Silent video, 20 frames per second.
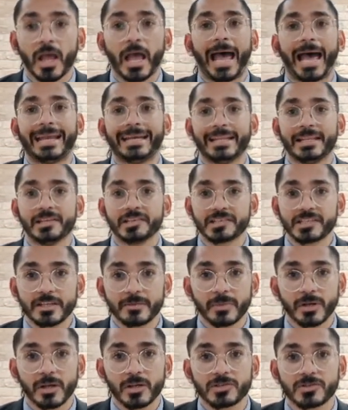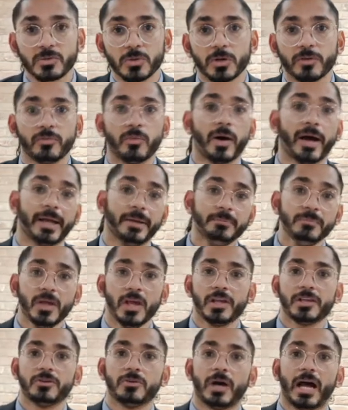And in a similar sort of way,
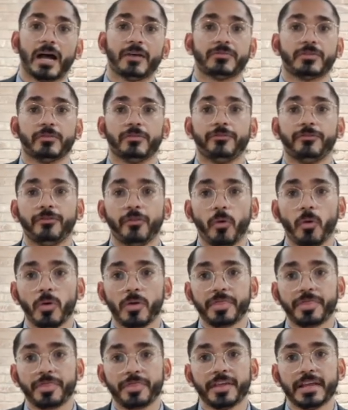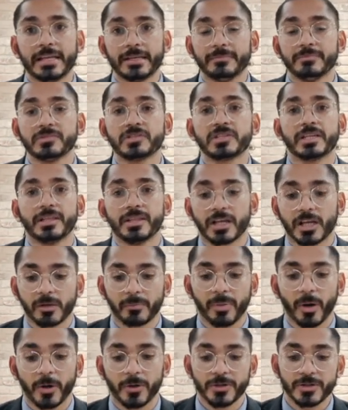you'll have the 4 themes in the
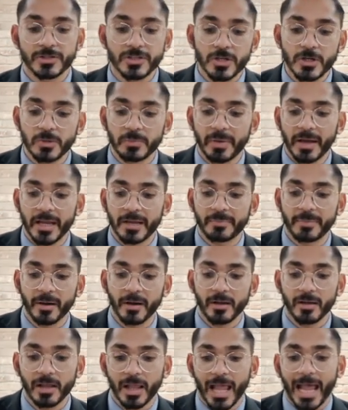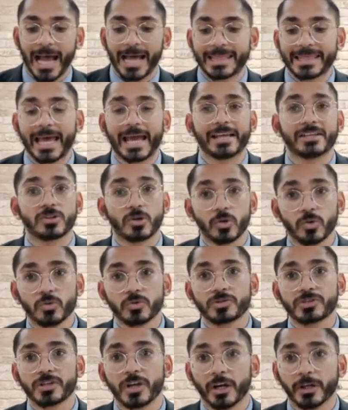component 2 paper, and that is
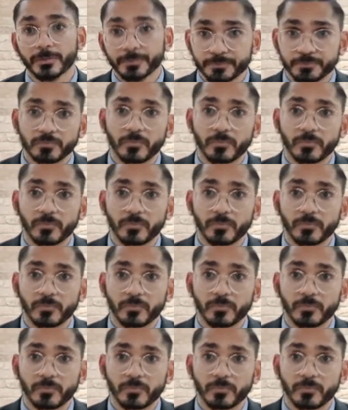also